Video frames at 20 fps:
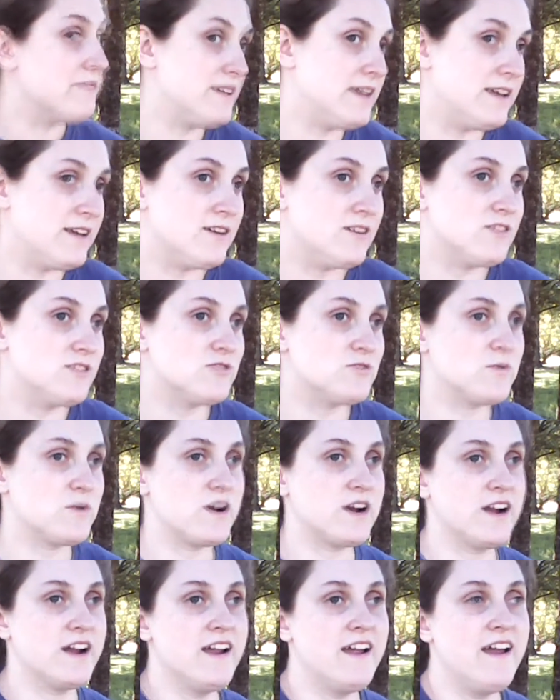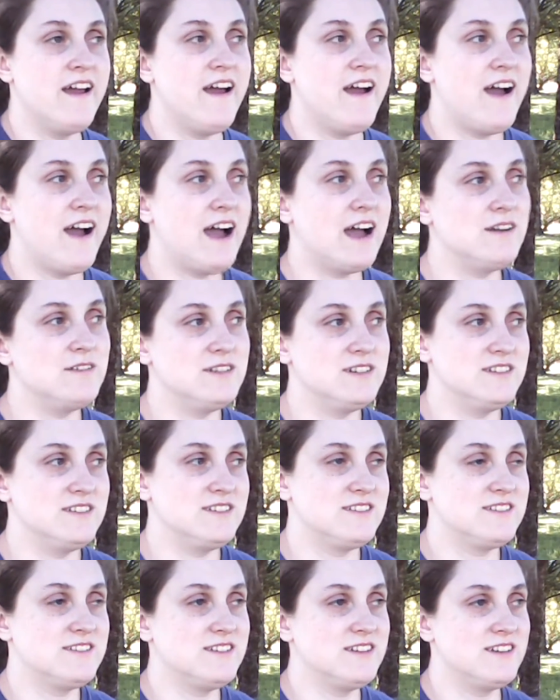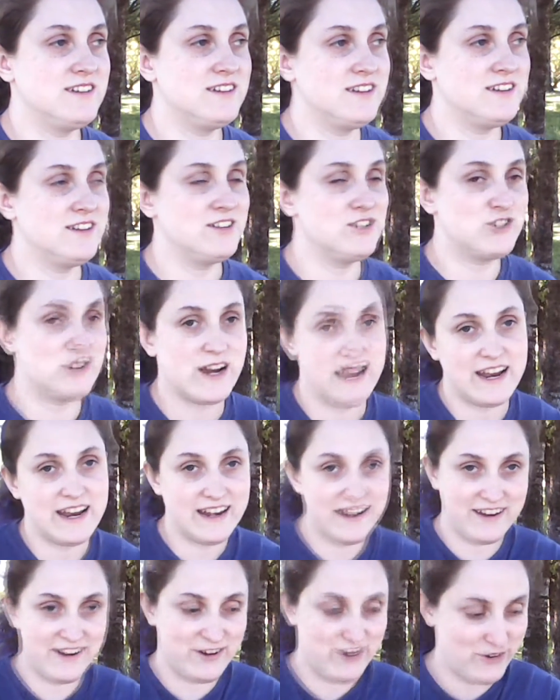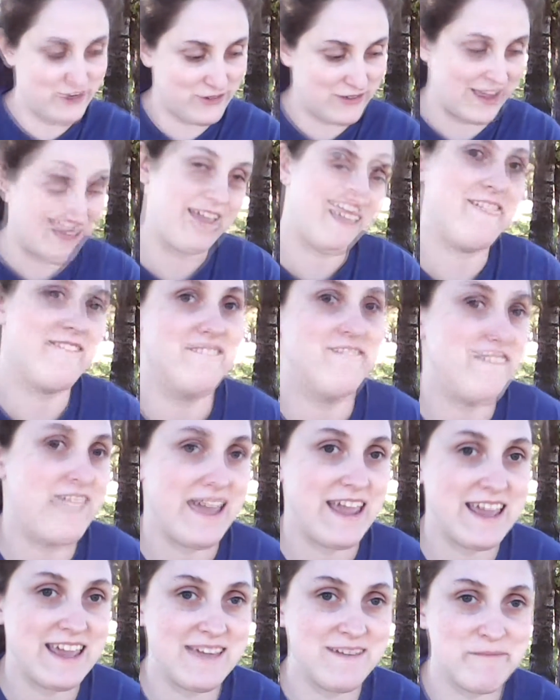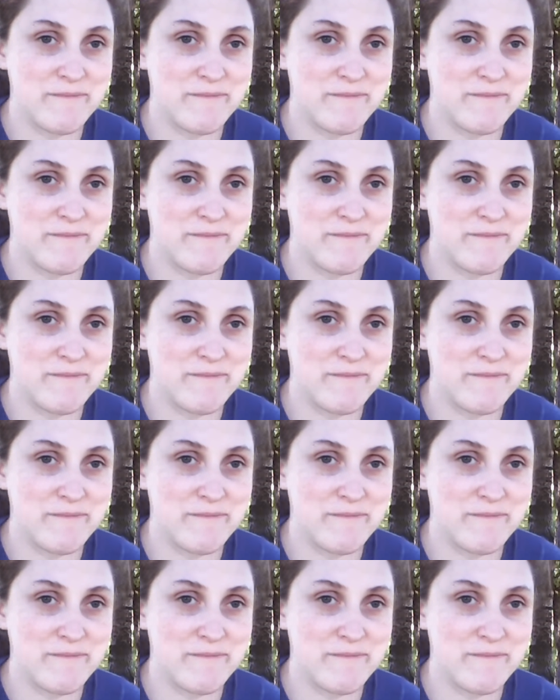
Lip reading: videos where I was trying to do like fake